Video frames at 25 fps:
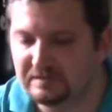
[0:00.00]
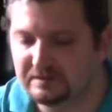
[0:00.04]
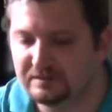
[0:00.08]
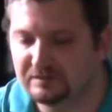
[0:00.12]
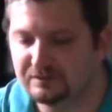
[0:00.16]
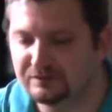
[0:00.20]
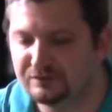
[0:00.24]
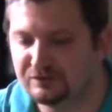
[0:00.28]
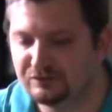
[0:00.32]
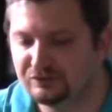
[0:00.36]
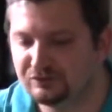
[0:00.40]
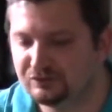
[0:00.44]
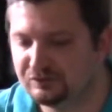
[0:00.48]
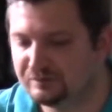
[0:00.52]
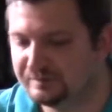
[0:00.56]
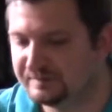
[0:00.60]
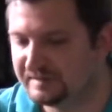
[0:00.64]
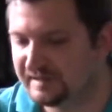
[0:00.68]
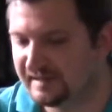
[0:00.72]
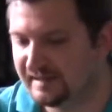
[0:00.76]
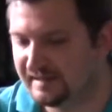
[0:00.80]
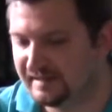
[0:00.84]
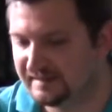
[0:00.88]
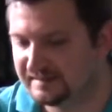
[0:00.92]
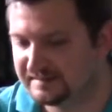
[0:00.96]
little YouTube
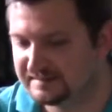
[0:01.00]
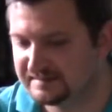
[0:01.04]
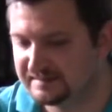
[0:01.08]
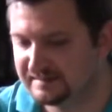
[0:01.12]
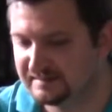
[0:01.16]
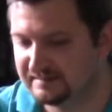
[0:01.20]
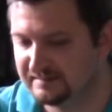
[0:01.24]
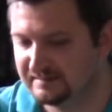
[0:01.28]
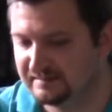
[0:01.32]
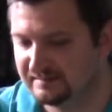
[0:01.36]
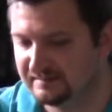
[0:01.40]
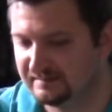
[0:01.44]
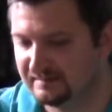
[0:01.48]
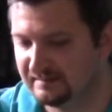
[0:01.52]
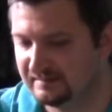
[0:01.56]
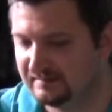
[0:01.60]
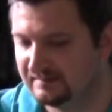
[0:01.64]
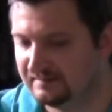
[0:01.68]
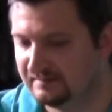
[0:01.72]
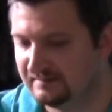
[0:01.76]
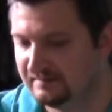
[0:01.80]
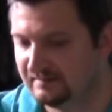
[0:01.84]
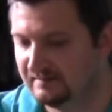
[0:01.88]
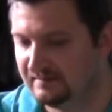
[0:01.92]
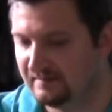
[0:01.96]
tags
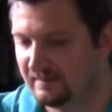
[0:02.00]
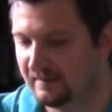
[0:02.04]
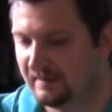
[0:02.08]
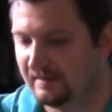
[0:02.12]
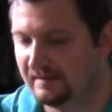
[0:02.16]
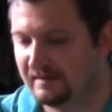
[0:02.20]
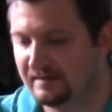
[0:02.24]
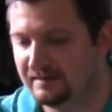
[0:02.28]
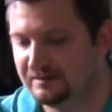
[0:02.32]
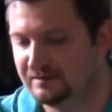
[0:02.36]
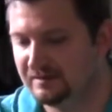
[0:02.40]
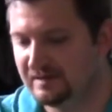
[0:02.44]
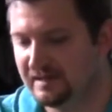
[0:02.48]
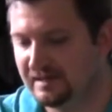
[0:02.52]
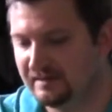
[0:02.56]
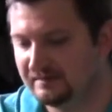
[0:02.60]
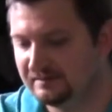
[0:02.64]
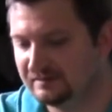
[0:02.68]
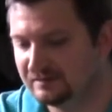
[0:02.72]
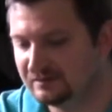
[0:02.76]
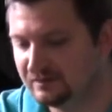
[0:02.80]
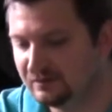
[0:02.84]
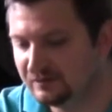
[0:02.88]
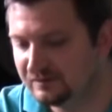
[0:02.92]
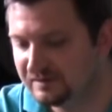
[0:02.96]
and you add
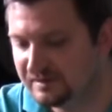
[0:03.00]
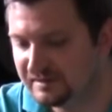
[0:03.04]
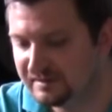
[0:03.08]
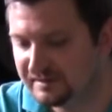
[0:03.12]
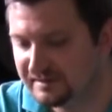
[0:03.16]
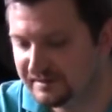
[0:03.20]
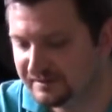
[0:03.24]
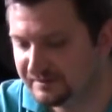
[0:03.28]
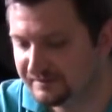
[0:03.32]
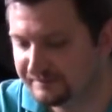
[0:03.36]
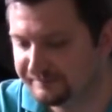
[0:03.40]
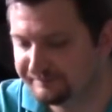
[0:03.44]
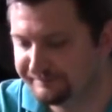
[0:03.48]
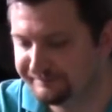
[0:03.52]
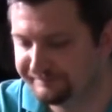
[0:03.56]
the code in there.